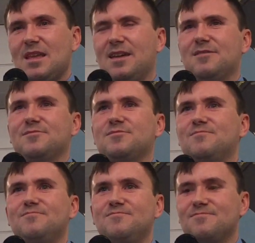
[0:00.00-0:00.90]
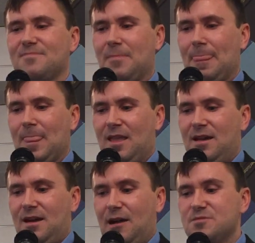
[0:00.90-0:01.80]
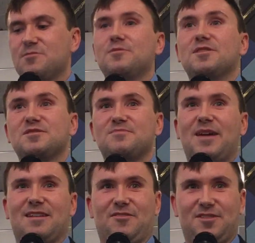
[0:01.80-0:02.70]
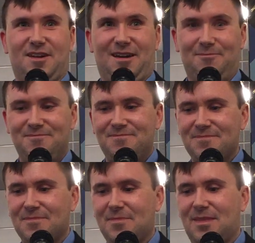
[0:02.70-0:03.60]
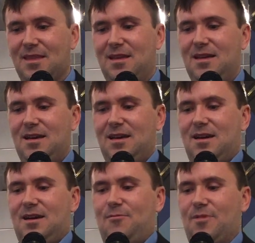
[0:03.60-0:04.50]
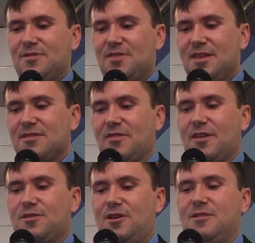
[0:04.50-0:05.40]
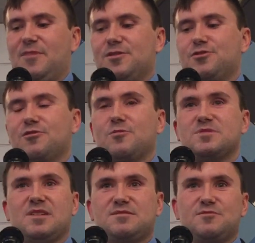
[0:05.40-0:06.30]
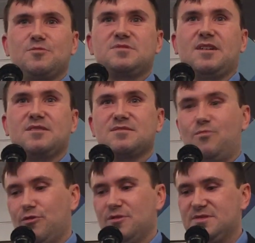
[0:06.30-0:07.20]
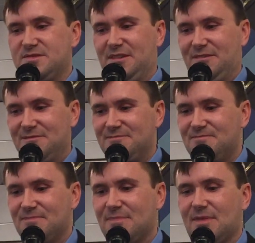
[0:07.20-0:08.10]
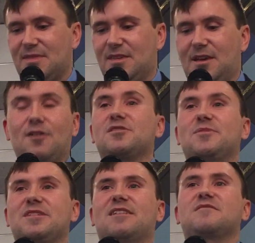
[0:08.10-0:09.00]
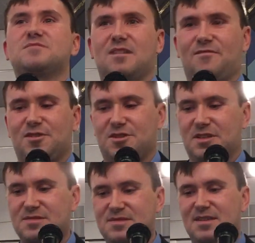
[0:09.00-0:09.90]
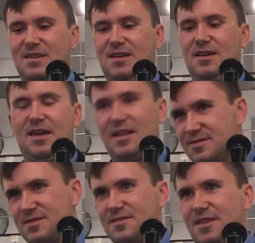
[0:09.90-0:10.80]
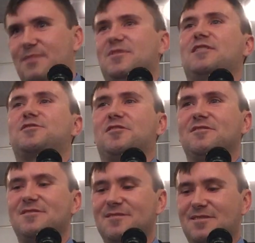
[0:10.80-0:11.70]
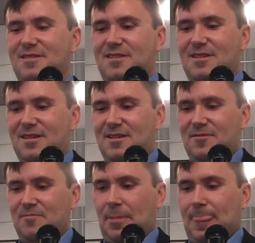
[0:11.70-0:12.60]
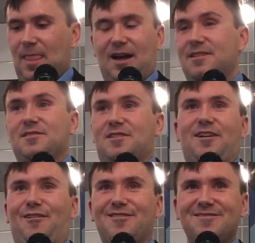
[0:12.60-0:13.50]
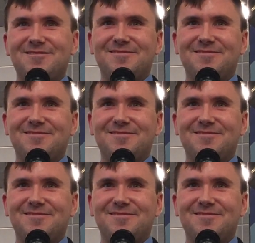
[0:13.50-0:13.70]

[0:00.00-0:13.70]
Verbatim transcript: and I was a religious man at the time. One thing that they taught in my church was that suicide is a mortal sin, the ultimate act of selfishness, instant damnation. I didn't care.